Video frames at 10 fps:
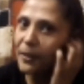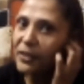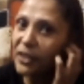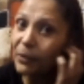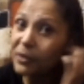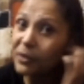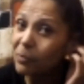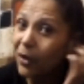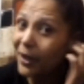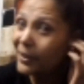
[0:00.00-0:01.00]
she was
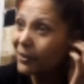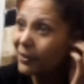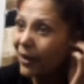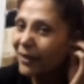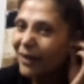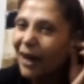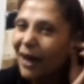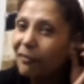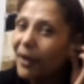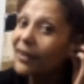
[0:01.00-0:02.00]
my like
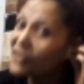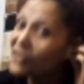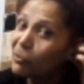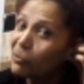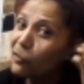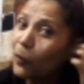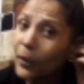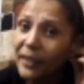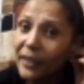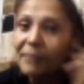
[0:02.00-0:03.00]
fuck it. She was
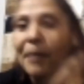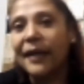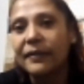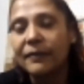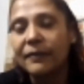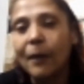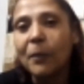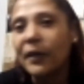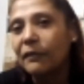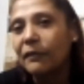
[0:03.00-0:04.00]
40 and made it. I'm
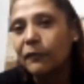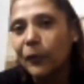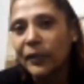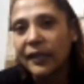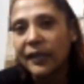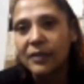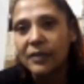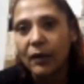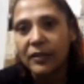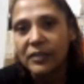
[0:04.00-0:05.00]
not even 40 yet, so
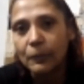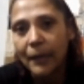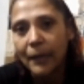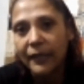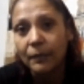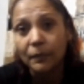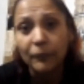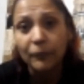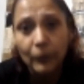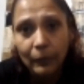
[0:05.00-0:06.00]
I can still make it
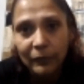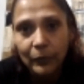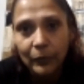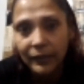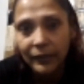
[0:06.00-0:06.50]
before I'm 40.